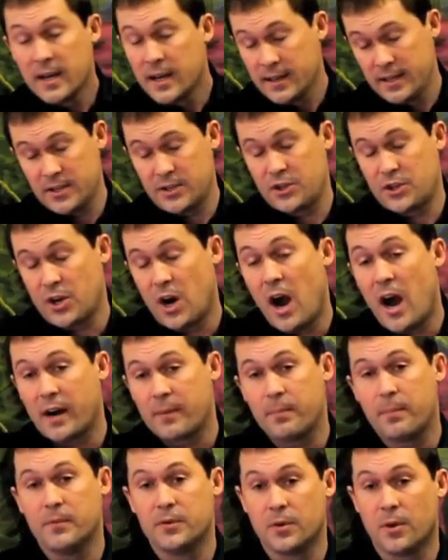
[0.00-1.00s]
this
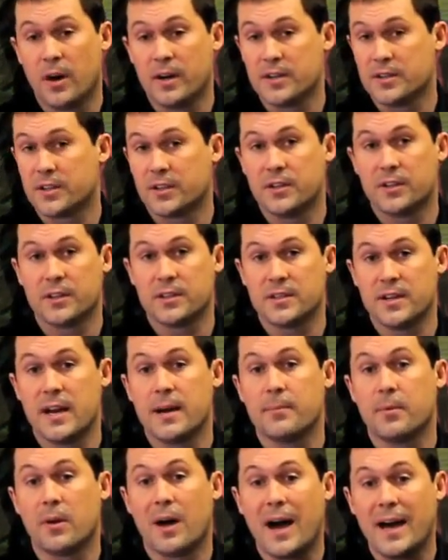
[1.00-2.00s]
chalk drawing is a good
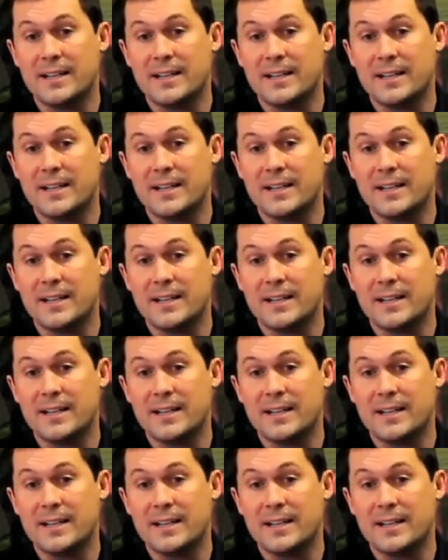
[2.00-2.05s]
example.